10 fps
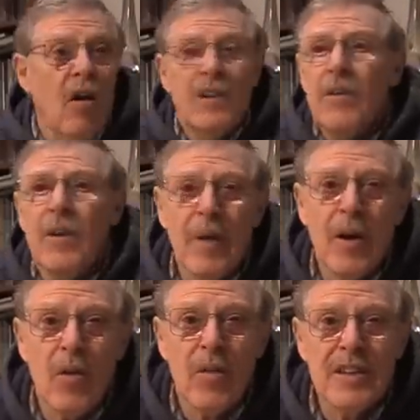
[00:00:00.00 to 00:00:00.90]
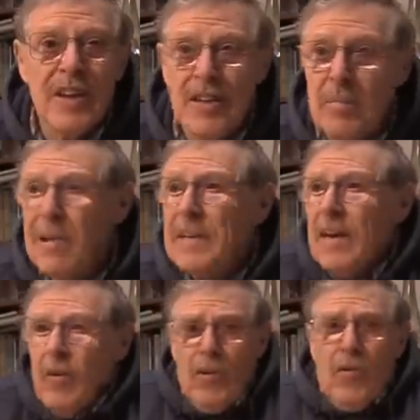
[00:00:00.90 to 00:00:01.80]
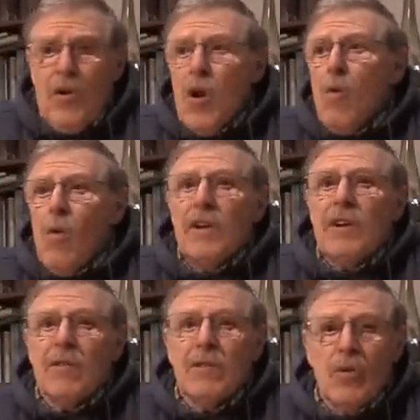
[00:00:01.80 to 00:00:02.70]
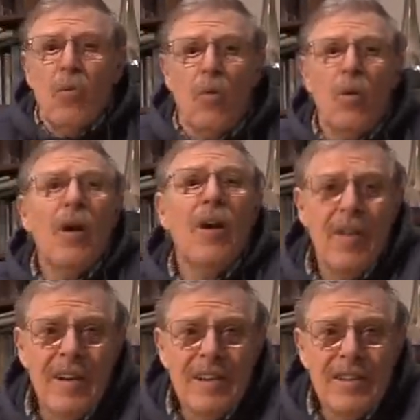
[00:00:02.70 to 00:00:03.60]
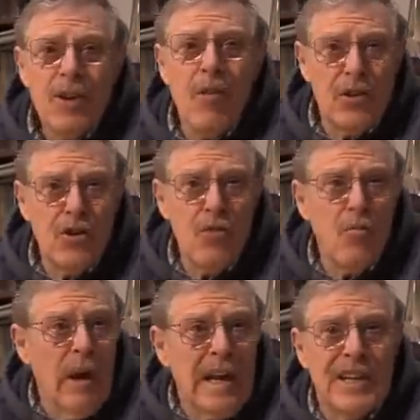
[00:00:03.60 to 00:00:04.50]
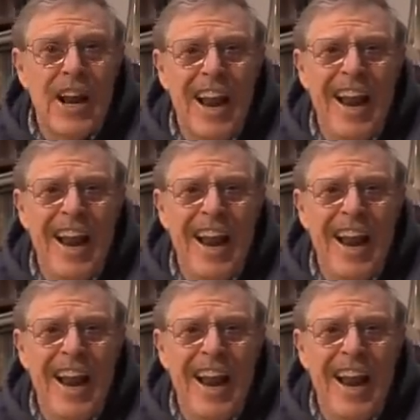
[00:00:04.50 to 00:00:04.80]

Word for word: I don't know how long they take to break down. I got no idea at all. It's over two weeks.